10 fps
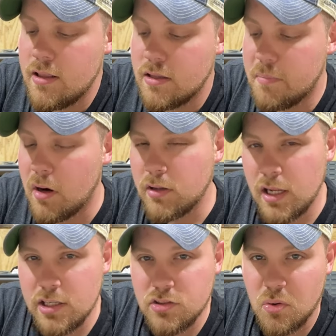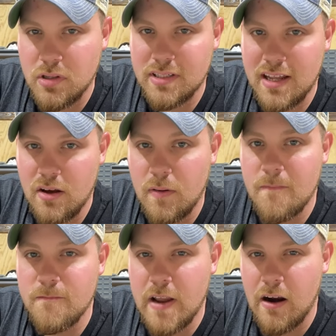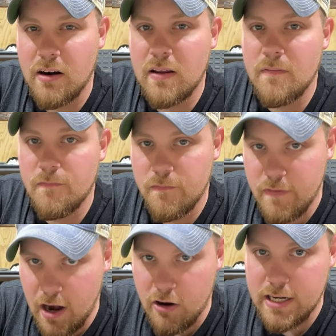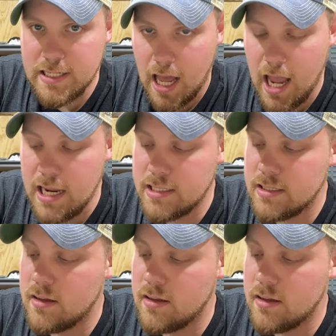The barrel nut is torqued down very, very tight.